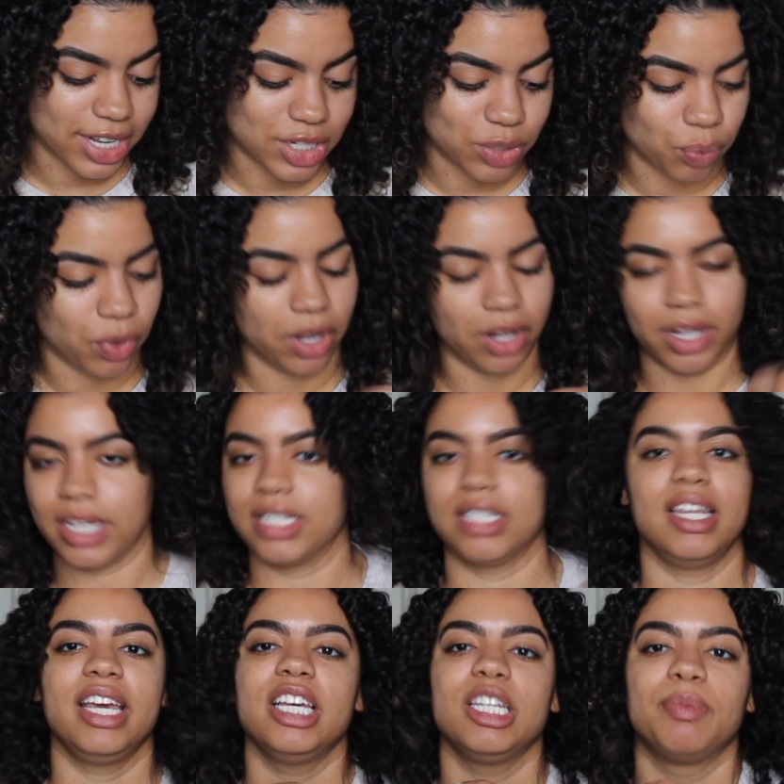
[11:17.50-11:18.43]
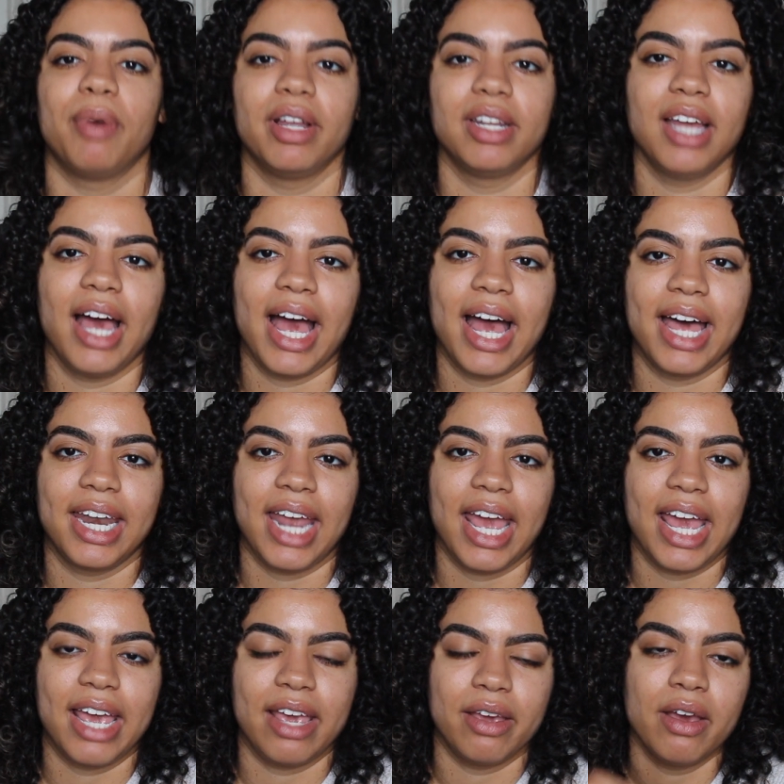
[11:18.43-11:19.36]
as well, because Migas Banda had
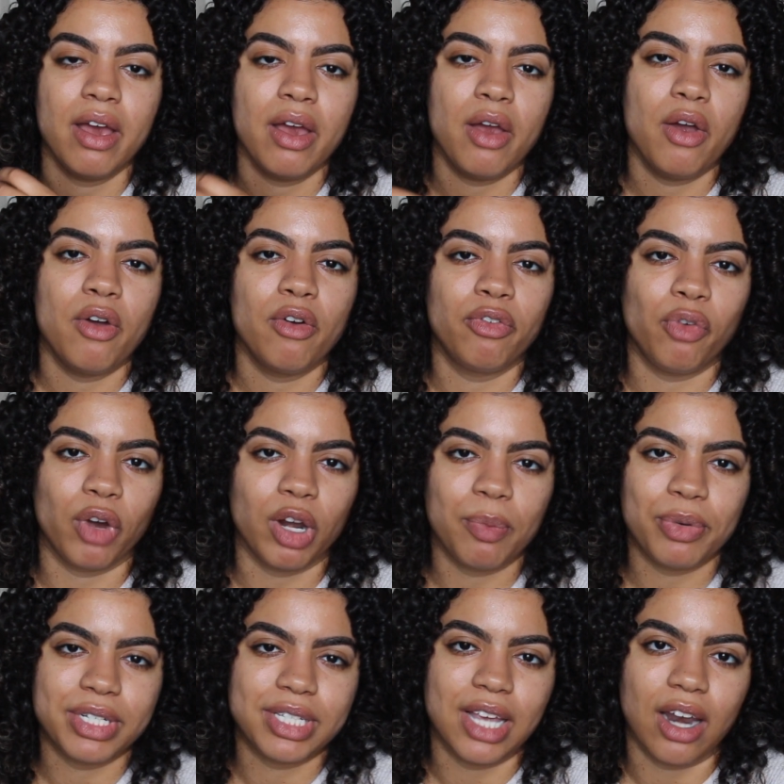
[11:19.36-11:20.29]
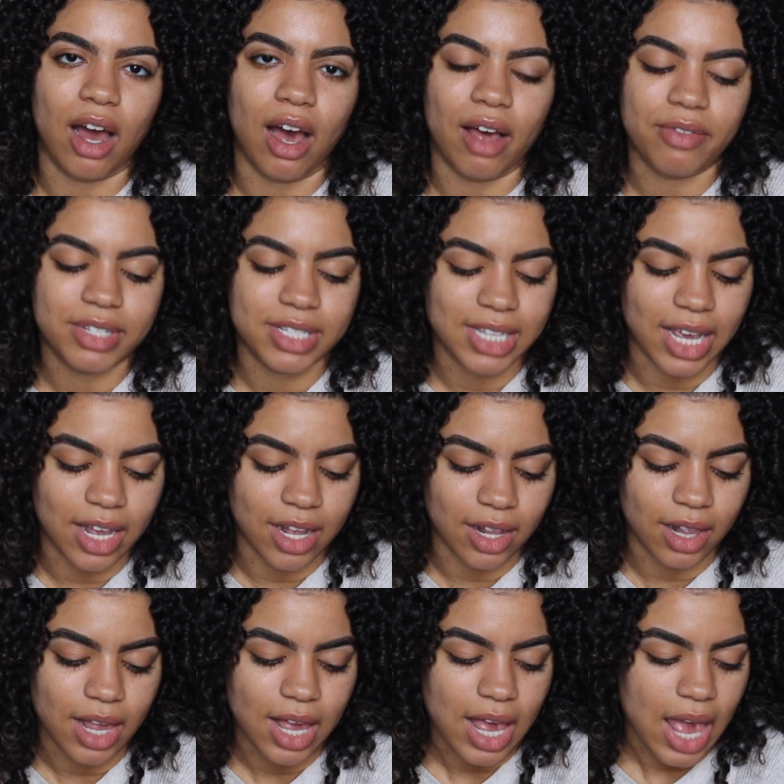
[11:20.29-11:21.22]
a 40% off
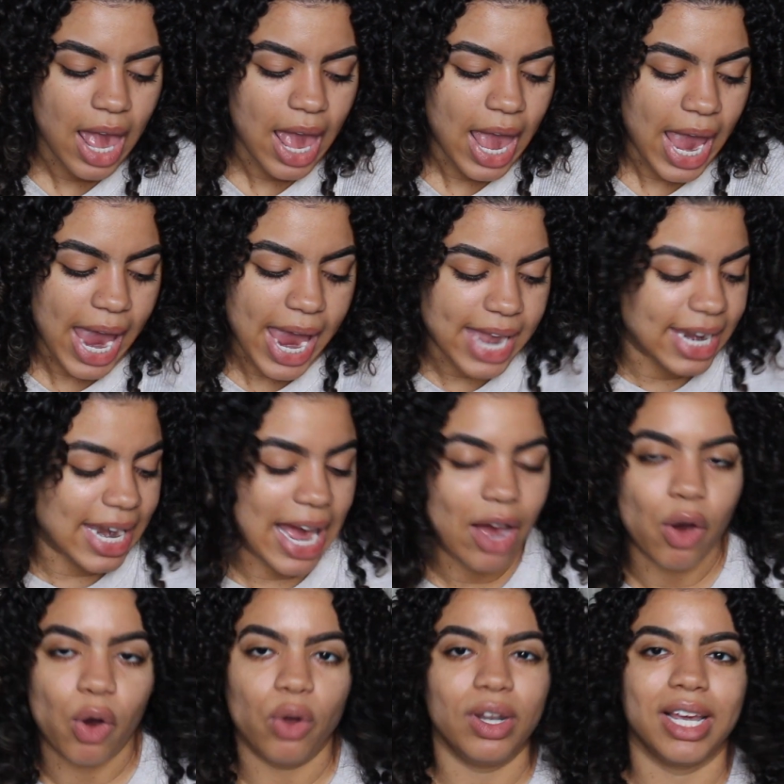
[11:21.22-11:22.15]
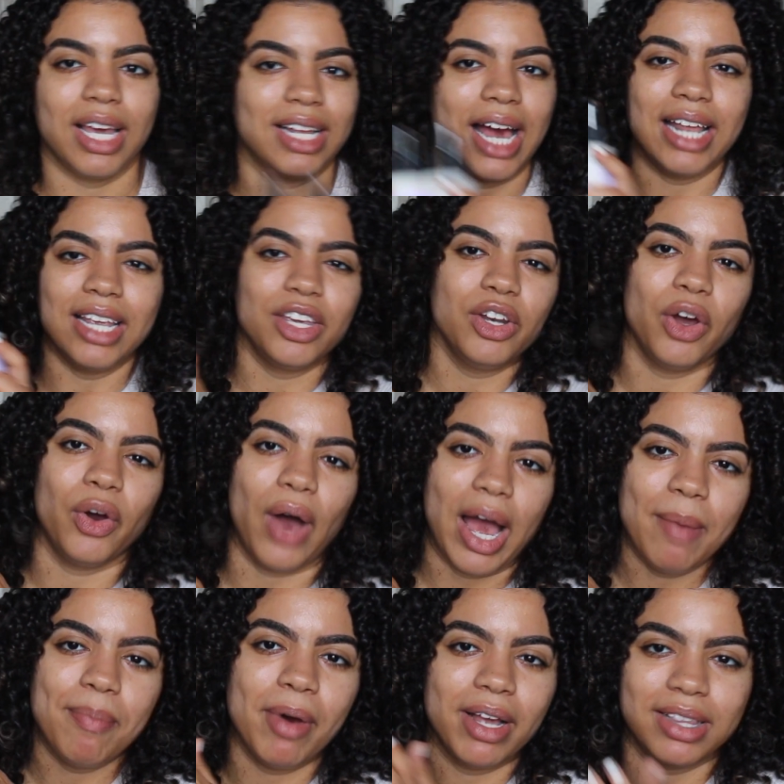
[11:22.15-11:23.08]
sale. And not only,
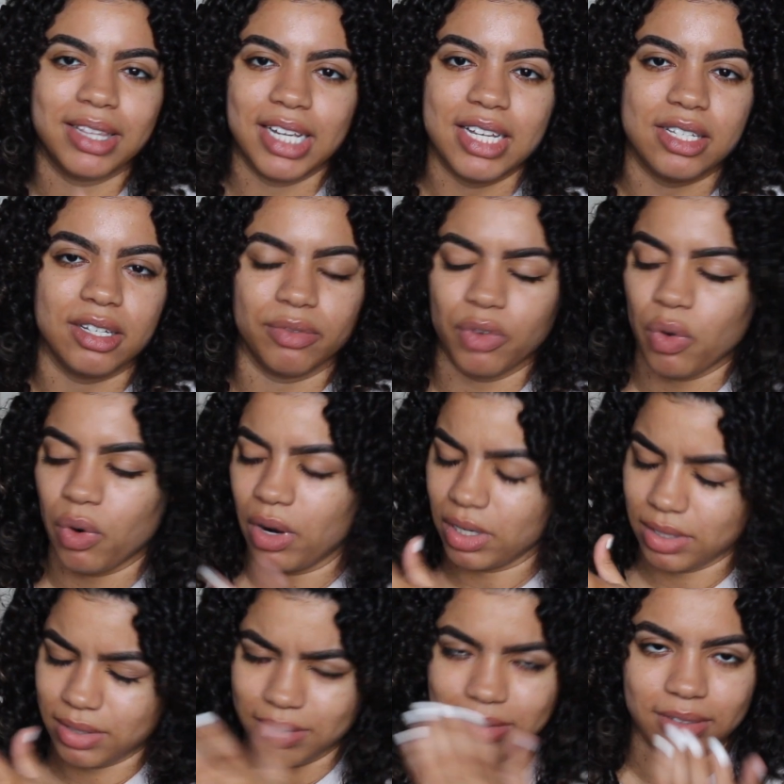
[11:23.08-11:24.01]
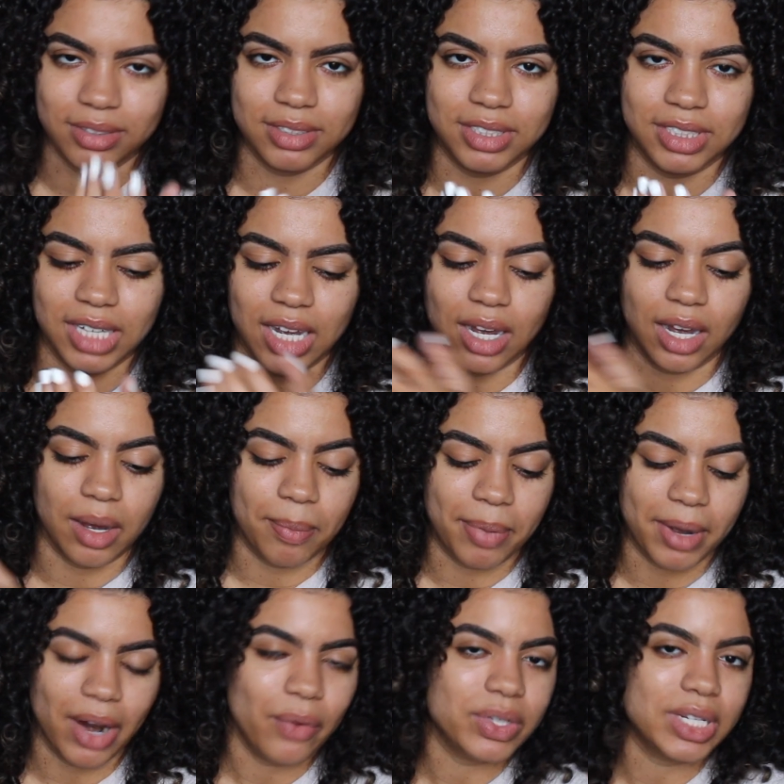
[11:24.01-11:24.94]
I bought these, of course, duh,
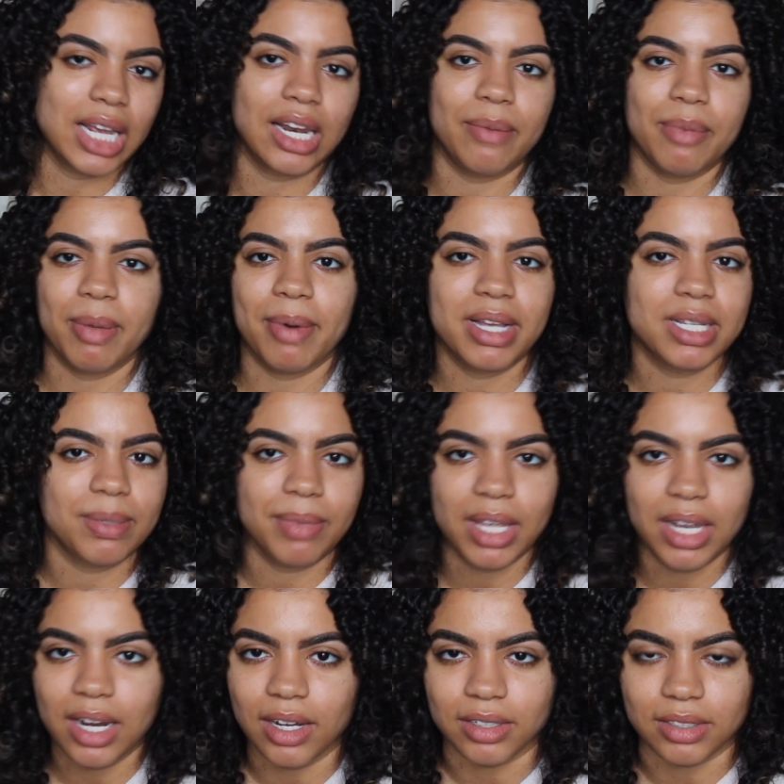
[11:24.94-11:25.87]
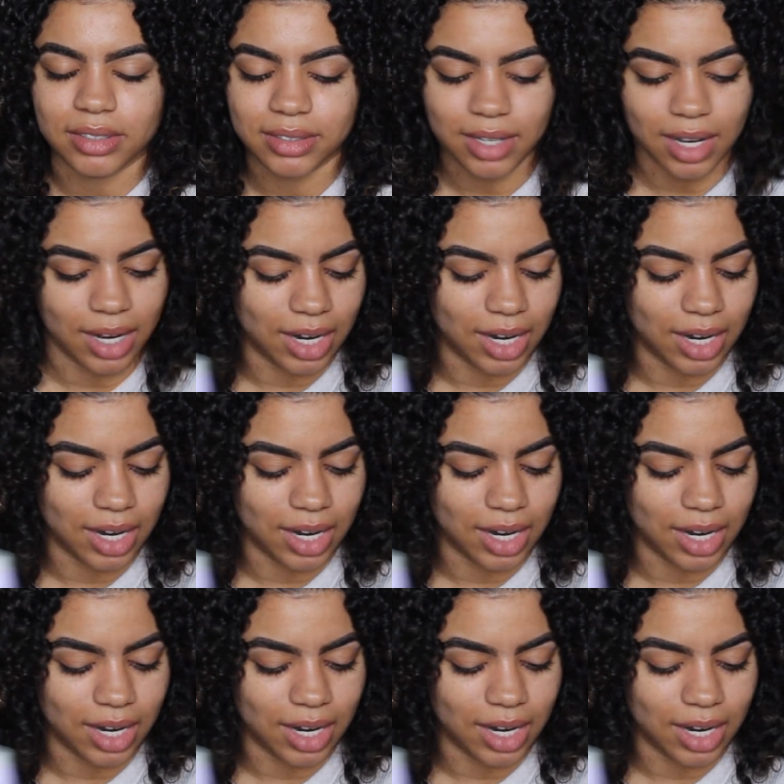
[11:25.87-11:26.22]
but I was like, let me buy something else.